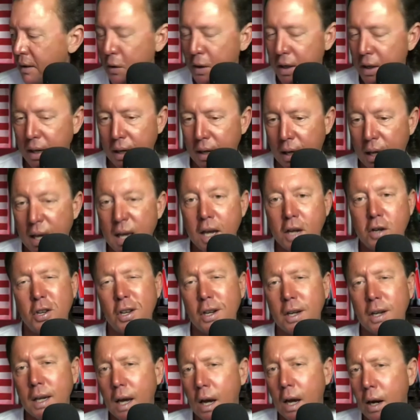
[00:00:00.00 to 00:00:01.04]
Okay.
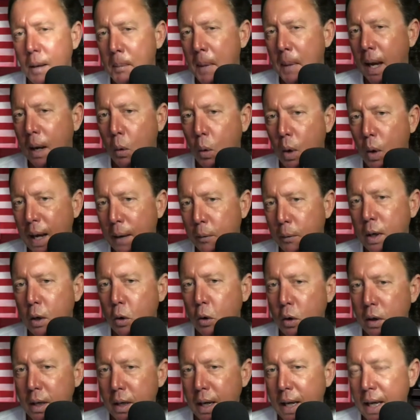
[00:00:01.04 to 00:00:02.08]
My wife, we
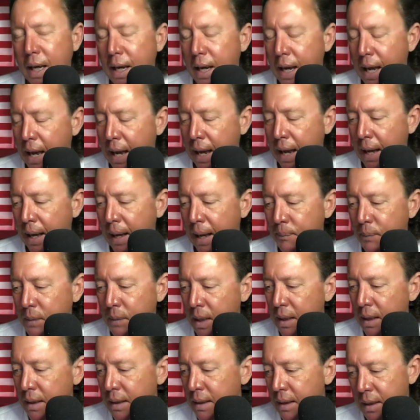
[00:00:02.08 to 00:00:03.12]
ordered
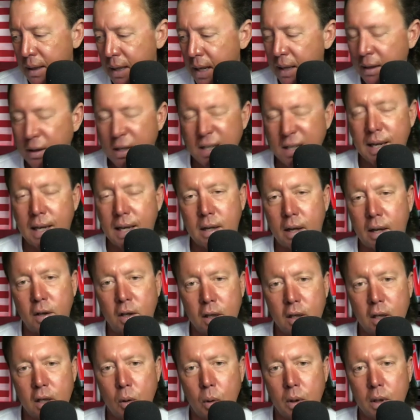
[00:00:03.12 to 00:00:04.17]
this has
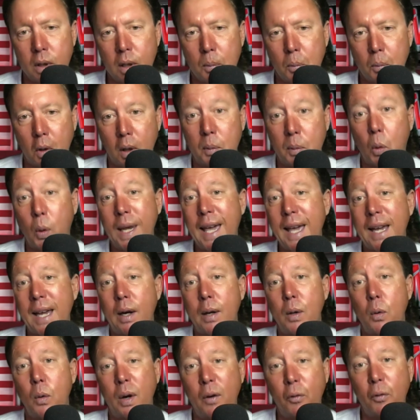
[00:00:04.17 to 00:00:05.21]
nothing to do with your book. We got
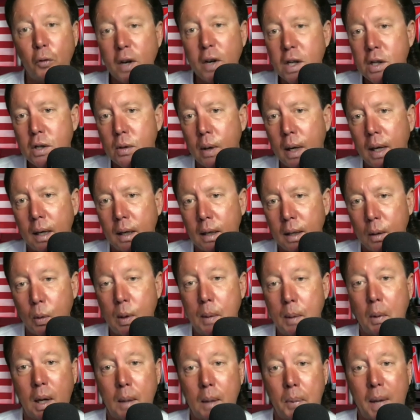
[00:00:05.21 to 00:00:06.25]
a refrigerator that we
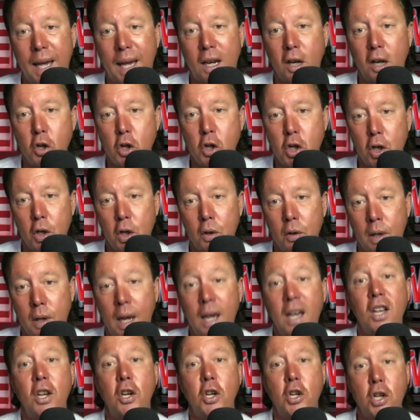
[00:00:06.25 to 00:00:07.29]
bought back in June,
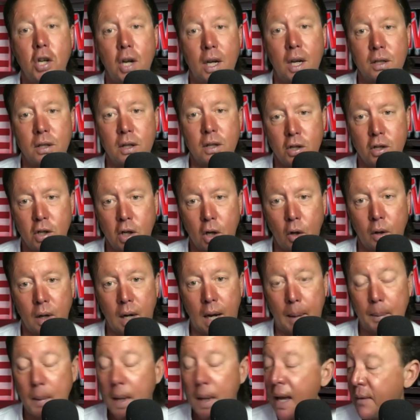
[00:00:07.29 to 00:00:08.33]
just showed
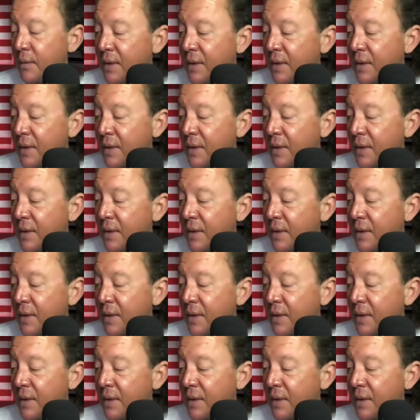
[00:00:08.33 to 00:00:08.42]
up.